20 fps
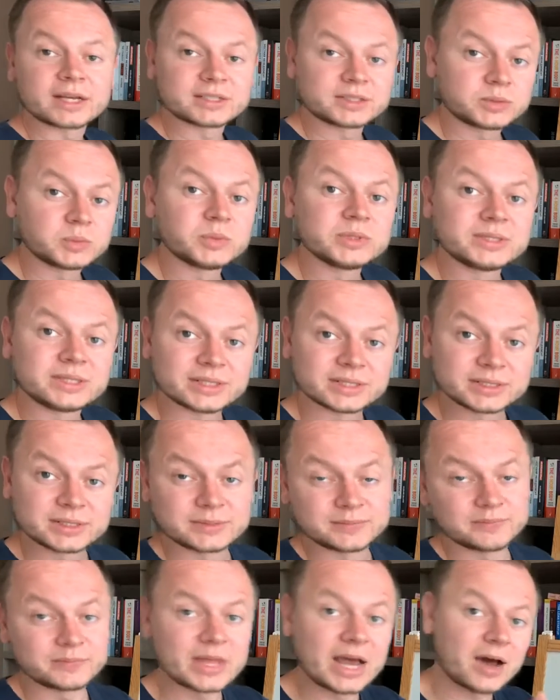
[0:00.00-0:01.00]
with this?
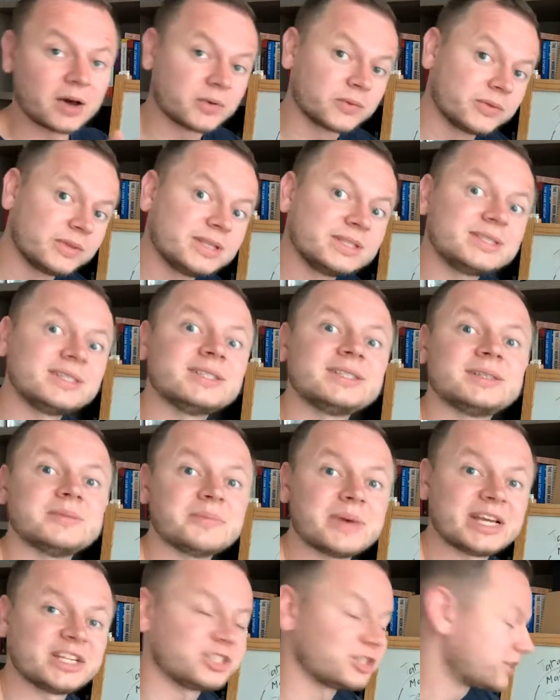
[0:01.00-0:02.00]
Now, this is the
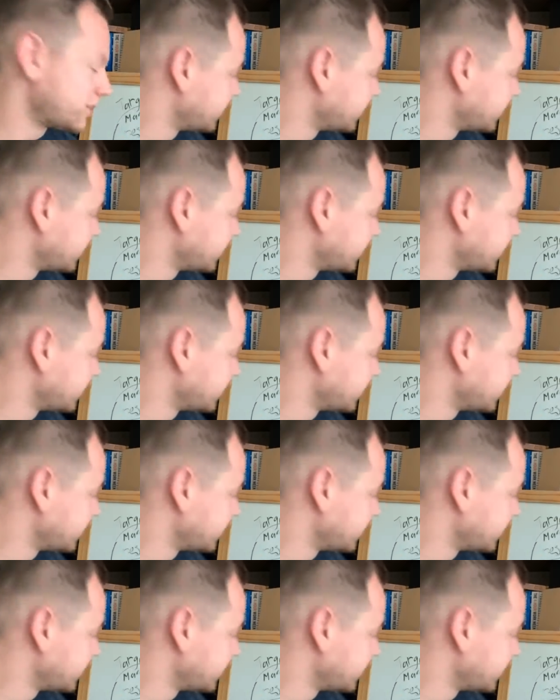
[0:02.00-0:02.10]
magic.